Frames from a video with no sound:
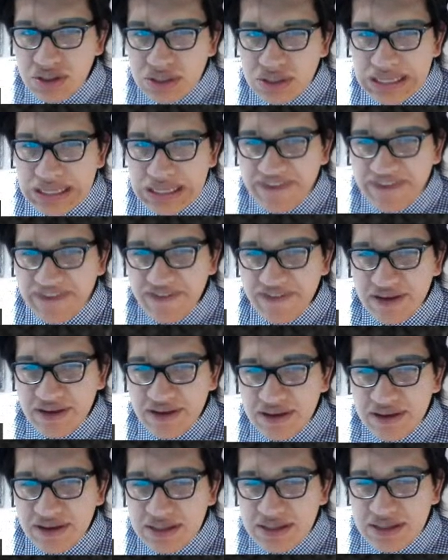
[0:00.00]
never,
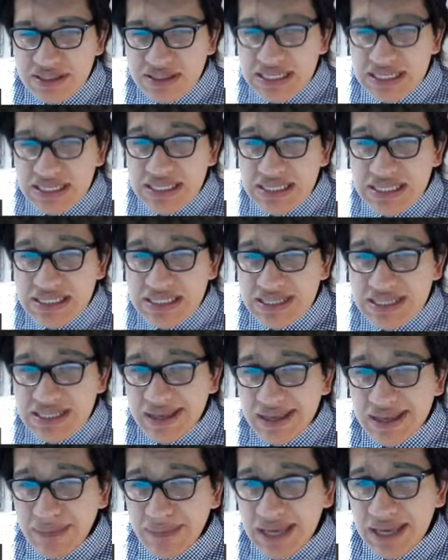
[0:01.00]
uh, since
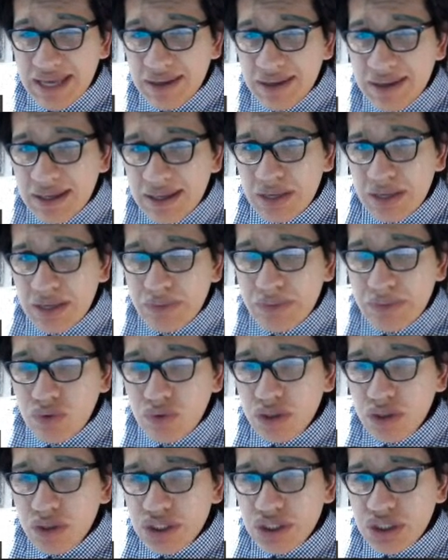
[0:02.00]
they may be
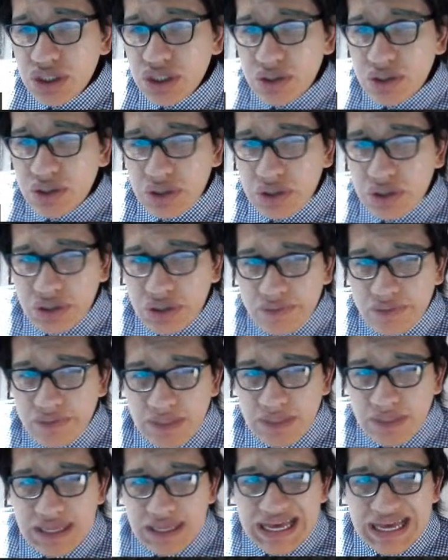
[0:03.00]
words you don't know
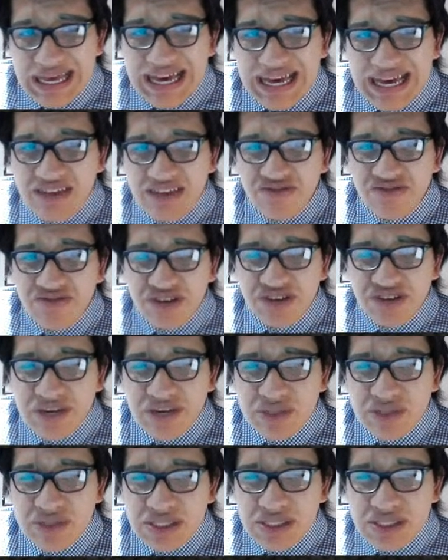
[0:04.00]
high
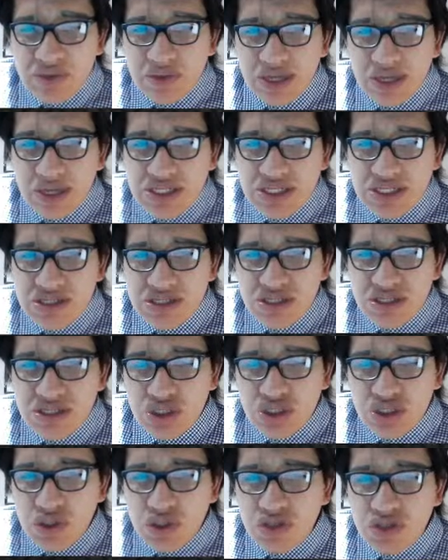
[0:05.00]
frequency questions
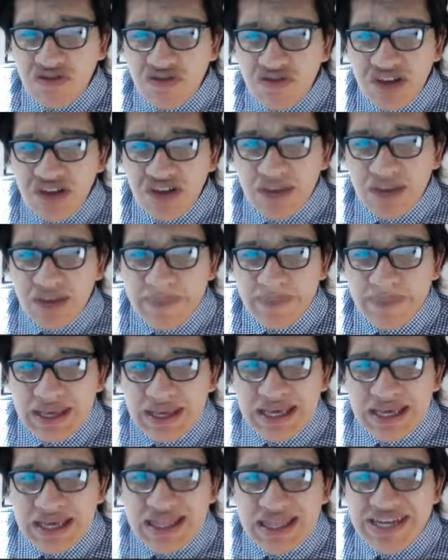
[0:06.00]
two to five.
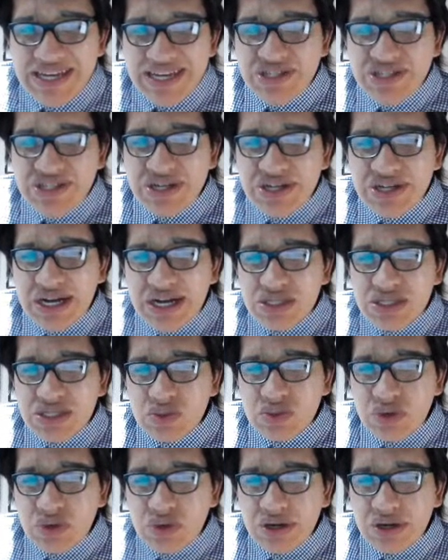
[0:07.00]
The answer has
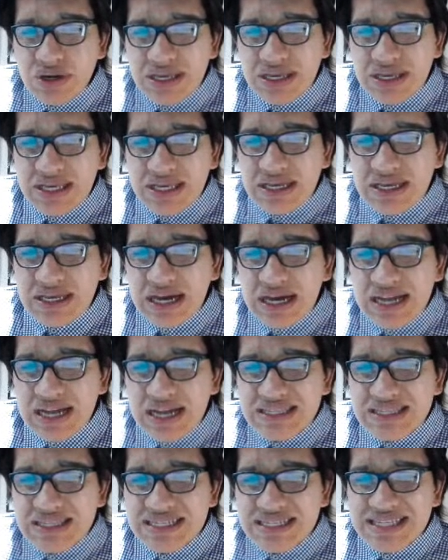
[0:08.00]
to work in
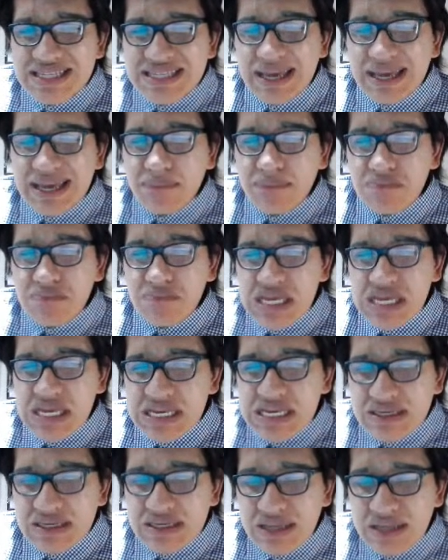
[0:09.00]
context and
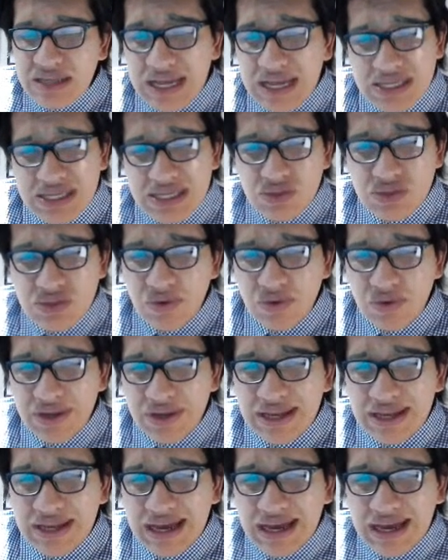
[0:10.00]
meaning. It has to work
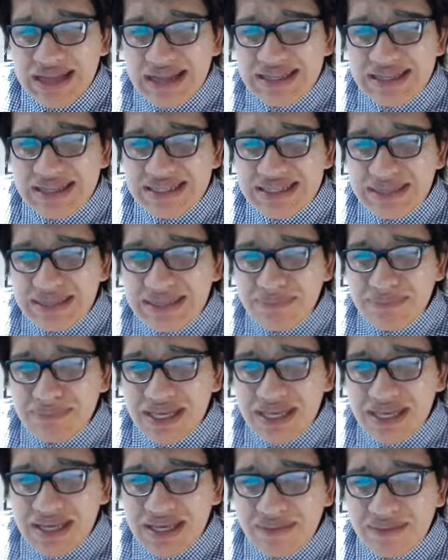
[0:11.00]
in context and
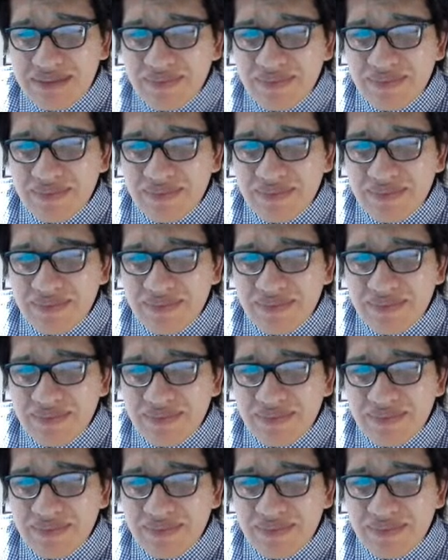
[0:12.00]
meaning.